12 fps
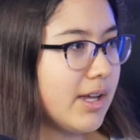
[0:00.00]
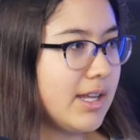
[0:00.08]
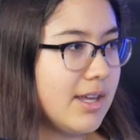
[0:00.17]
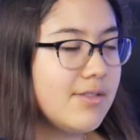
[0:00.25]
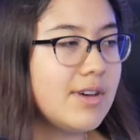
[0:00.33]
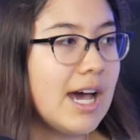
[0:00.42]

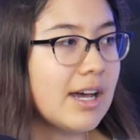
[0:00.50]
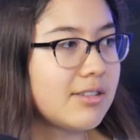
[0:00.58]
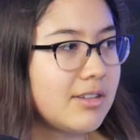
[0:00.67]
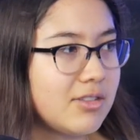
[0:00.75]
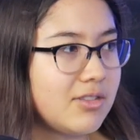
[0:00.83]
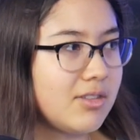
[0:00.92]
give
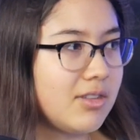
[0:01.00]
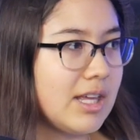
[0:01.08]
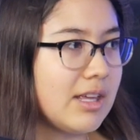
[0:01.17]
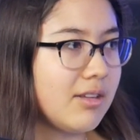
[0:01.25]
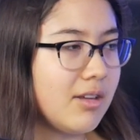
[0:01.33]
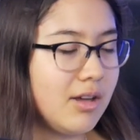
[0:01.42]
access to
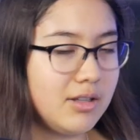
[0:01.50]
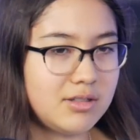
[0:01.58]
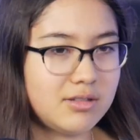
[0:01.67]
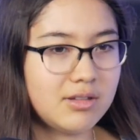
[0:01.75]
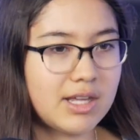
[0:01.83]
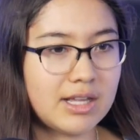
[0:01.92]
things
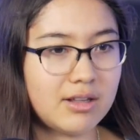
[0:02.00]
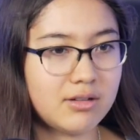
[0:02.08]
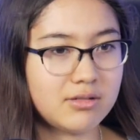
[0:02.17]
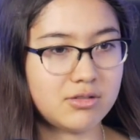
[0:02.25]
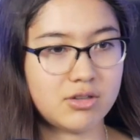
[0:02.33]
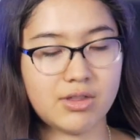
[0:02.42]

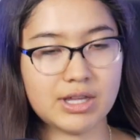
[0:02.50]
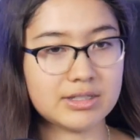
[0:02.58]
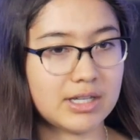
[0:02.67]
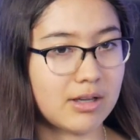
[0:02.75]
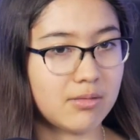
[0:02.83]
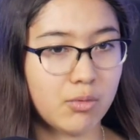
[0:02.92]

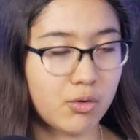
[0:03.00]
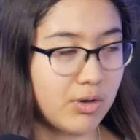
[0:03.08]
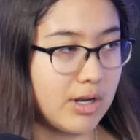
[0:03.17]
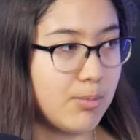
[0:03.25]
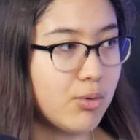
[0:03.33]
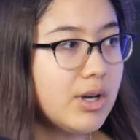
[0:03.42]
like
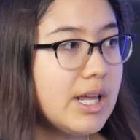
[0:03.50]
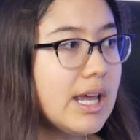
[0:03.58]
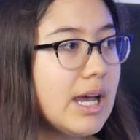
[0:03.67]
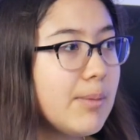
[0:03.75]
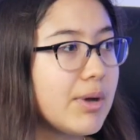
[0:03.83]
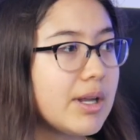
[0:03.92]
3D
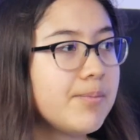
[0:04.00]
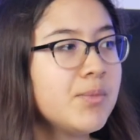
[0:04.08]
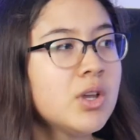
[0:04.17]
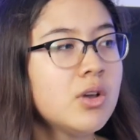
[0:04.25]
printing, but